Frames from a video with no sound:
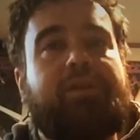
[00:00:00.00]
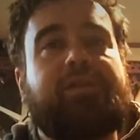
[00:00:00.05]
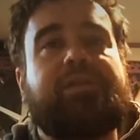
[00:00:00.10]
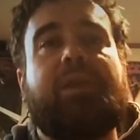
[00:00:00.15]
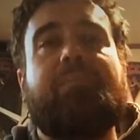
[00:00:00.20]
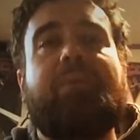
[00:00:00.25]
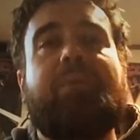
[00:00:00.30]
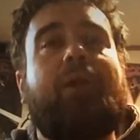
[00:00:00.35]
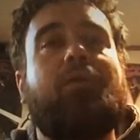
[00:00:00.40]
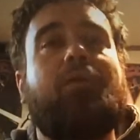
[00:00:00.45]

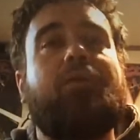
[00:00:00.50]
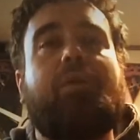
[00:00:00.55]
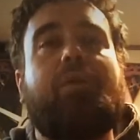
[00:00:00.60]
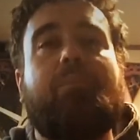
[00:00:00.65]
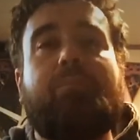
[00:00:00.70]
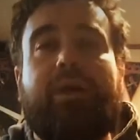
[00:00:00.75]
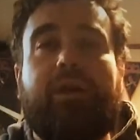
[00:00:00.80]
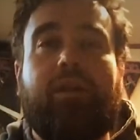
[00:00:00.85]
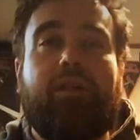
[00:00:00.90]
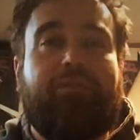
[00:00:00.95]
Somehow in
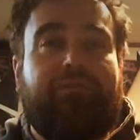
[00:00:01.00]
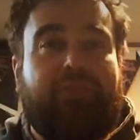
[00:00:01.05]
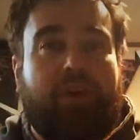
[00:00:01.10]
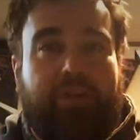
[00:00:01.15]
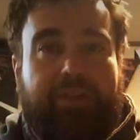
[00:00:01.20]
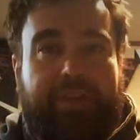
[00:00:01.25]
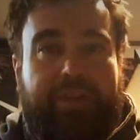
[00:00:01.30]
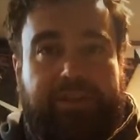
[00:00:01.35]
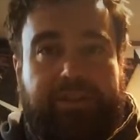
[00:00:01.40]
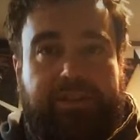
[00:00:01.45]
the middle of
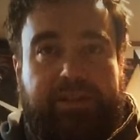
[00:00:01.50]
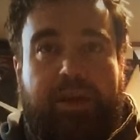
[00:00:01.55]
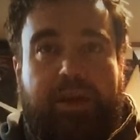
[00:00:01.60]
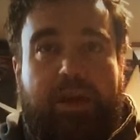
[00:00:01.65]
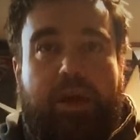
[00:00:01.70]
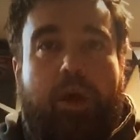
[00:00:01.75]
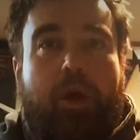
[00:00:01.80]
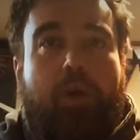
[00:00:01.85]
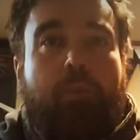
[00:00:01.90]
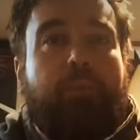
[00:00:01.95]
all this,
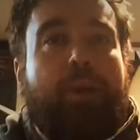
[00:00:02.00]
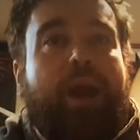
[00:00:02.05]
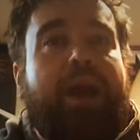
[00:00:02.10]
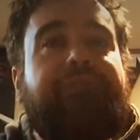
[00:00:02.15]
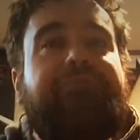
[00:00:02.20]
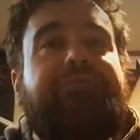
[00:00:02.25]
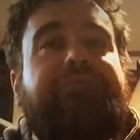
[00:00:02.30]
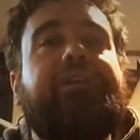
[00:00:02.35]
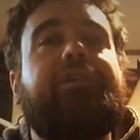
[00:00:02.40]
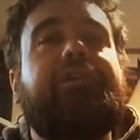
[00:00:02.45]

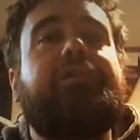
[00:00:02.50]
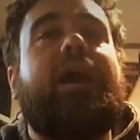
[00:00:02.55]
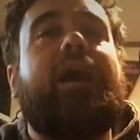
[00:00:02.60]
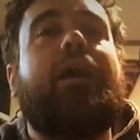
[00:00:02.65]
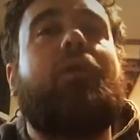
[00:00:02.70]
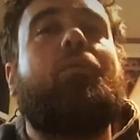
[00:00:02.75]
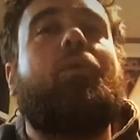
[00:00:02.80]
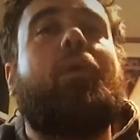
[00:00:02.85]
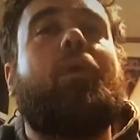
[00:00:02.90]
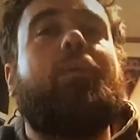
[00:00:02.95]
Brad figured
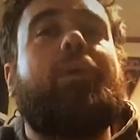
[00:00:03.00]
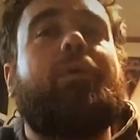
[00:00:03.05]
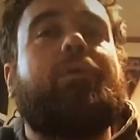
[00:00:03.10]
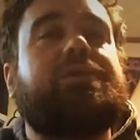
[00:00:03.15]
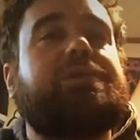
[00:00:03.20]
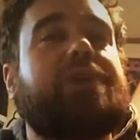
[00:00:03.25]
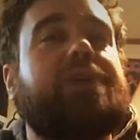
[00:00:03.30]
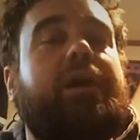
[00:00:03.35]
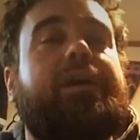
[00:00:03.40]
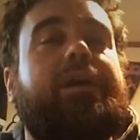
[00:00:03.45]
out what we
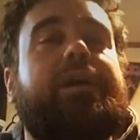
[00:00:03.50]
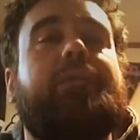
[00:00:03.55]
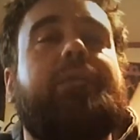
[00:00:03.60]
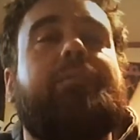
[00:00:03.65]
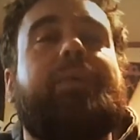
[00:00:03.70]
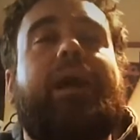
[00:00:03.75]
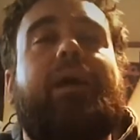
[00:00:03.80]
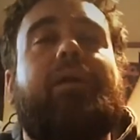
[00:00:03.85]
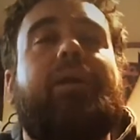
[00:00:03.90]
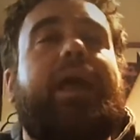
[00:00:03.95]
were talking
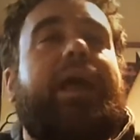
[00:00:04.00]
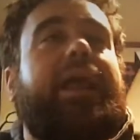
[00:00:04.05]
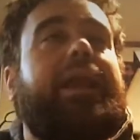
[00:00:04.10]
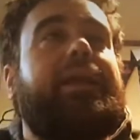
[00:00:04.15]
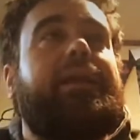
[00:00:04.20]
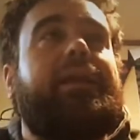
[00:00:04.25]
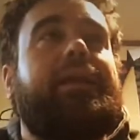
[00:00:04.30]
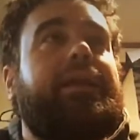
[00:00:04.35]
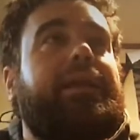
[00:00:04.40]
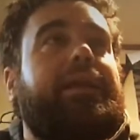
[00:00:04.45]
about,
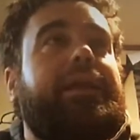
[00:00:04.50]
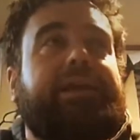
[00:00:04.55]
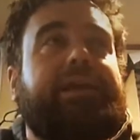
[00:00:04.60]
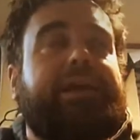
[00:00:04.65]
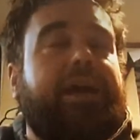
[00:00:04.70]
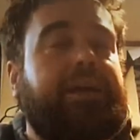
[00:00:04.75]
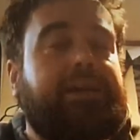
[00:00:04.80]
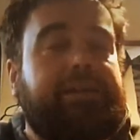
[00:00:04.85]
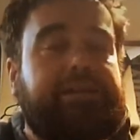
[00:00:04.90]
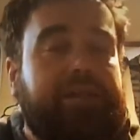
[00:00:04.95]
and he
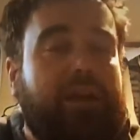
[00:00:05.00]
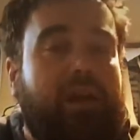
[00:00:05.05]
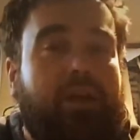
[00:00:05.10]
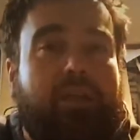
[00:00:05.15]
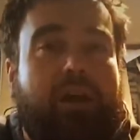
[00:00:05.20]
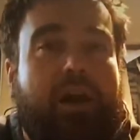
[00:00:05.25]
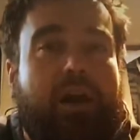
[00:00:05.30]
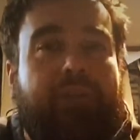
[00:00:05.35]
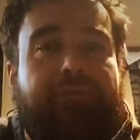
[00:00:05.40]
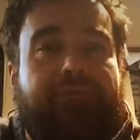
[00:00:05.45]
cut us
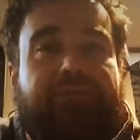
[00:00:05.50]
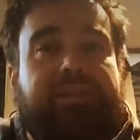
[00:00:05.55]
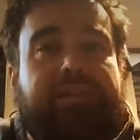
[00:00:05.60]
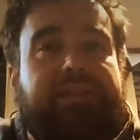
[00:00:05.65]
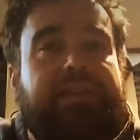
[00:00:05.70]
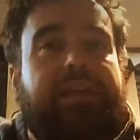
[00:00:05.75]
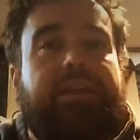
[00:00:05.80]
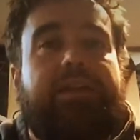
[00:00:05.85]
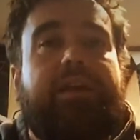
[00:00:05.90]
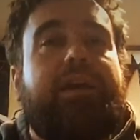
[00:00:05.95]
all off and
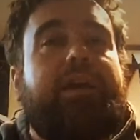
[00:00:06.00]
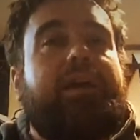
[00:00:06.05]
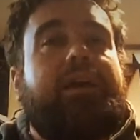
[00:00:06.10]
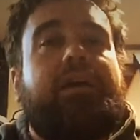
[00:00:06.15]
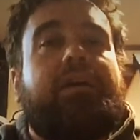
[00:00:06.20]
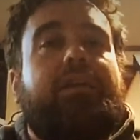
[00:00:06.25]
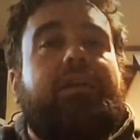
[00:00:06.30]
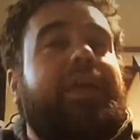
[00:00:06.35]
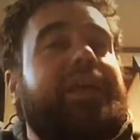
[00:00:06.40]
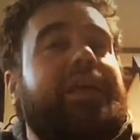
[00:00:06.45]
said,
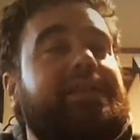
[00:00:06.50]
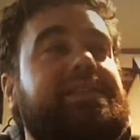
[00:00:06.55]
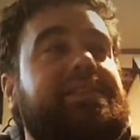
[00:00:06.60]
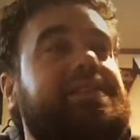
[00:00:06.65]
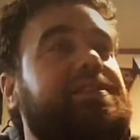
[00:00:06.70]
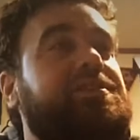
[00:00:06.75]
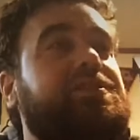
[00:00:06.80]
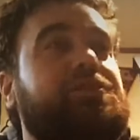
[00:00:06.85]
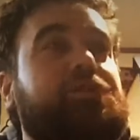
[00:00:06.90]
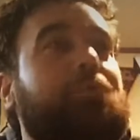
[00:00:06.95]
"That's
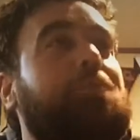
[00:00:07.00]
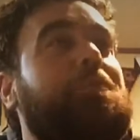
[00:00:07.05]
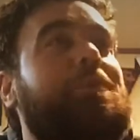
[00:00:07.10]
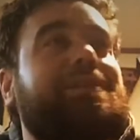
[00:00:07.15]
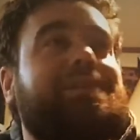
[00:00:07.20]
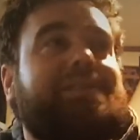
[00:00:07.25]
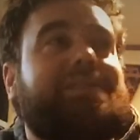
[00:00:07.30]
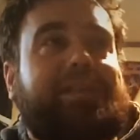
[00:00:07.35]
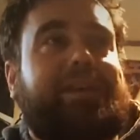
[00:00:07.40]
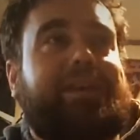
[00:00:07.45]
the
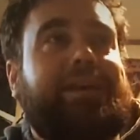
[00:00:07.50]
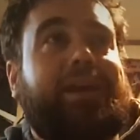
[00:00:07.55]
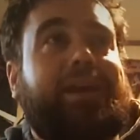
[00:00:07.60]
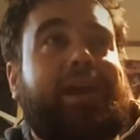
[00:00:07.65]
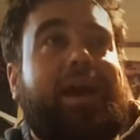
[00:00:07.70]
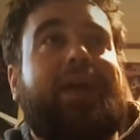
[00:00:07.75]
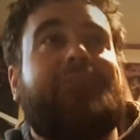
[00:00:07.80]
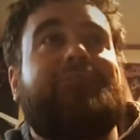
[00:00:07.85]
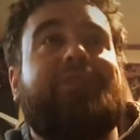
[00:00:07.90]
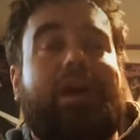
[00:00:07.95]
stupidest
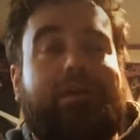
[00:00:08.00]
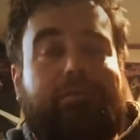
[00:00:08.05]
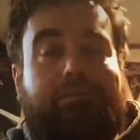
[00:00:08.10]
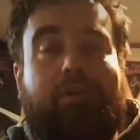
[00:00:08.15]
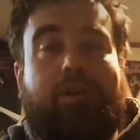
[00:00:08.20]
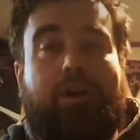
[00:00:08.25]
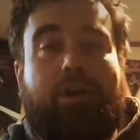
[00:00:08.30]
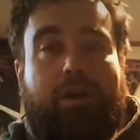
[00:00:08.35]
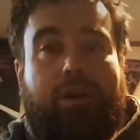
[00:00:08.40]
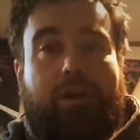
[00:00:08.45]
thing I've
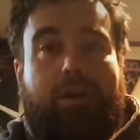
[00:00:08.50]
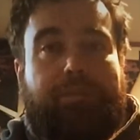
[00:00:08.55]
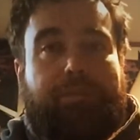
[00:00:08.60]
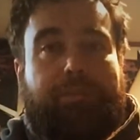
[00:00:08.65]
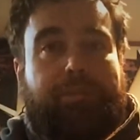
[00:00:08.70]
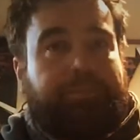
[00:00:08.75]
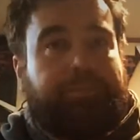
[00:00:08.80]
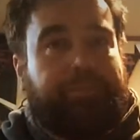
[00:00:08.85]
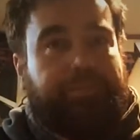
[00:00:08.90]
ever heard."